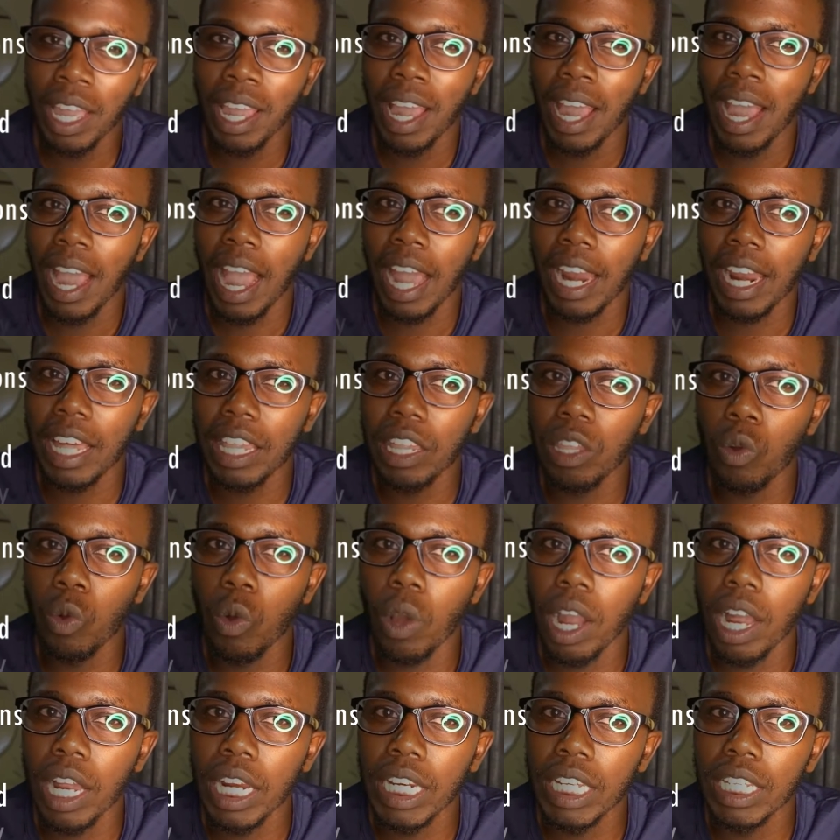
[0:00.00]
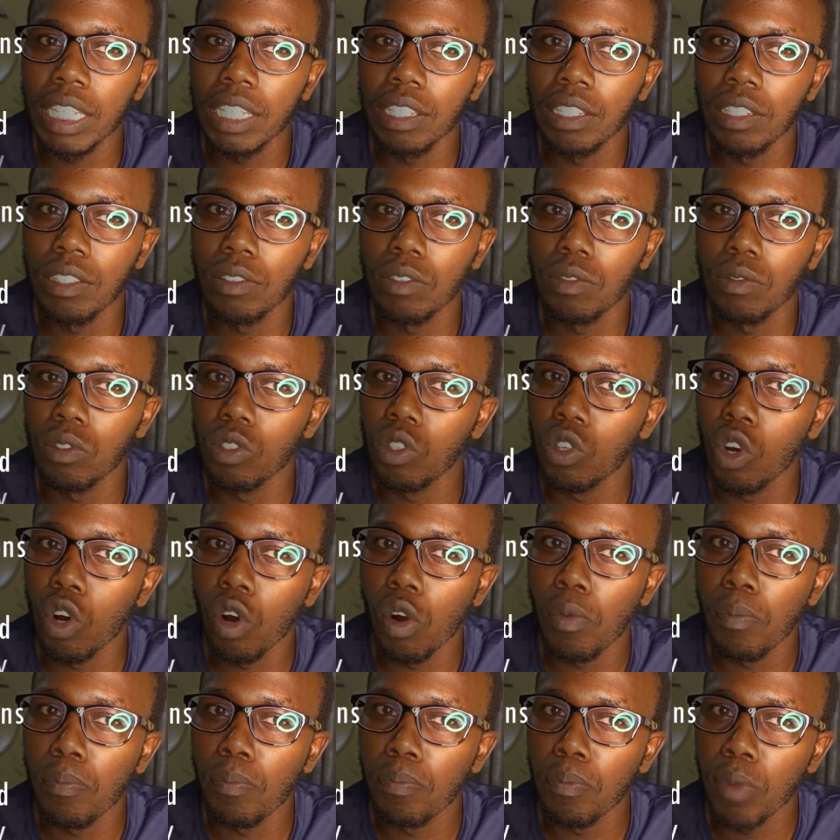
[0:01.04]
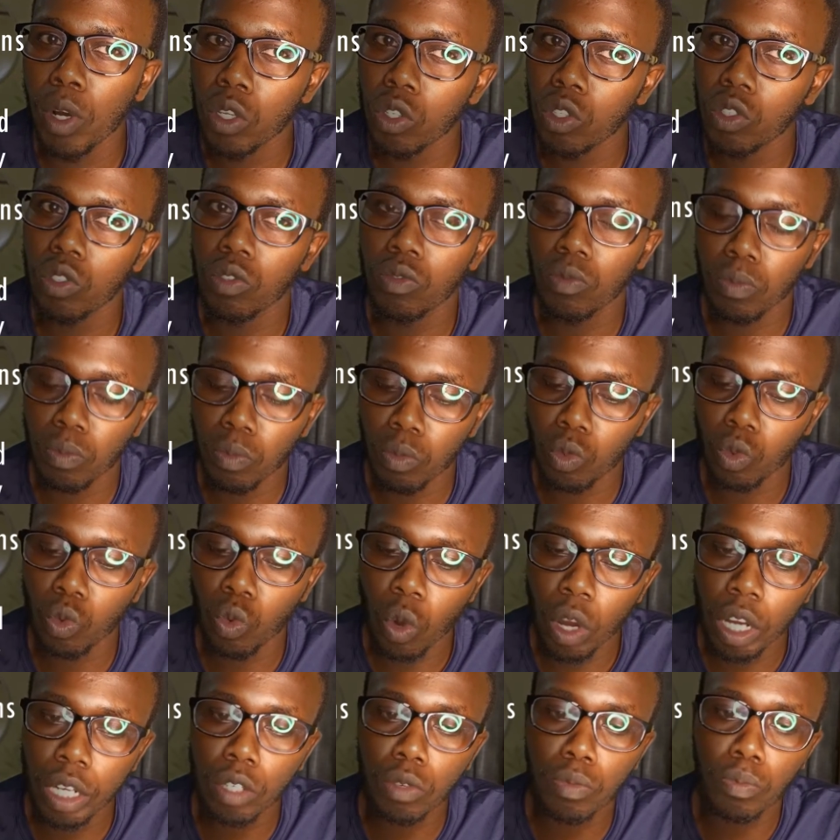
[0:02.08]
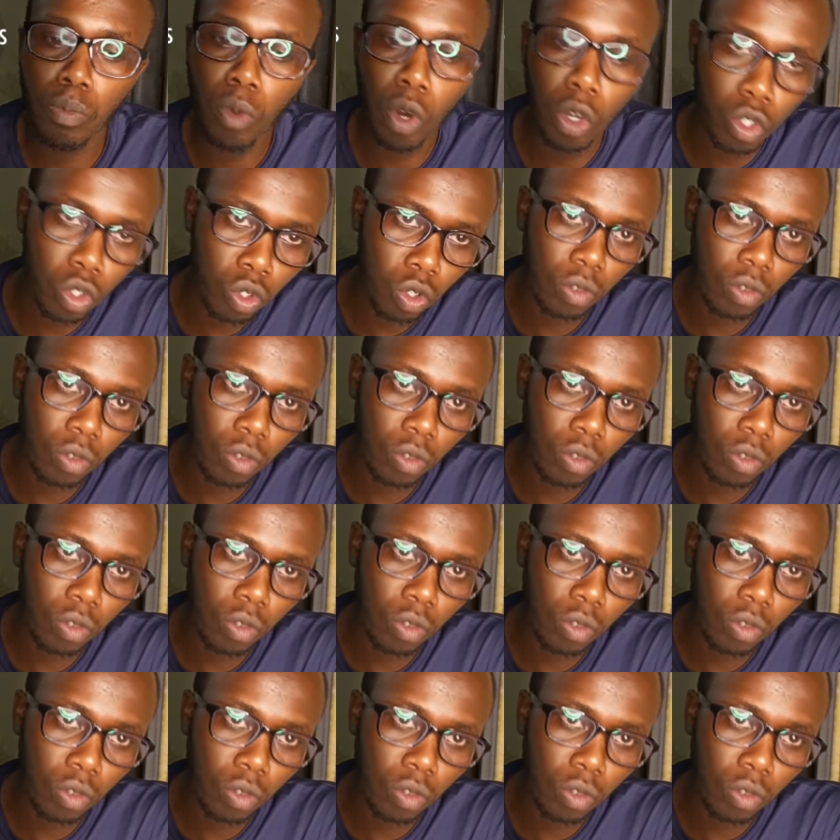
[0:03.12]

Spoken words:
Another one is, most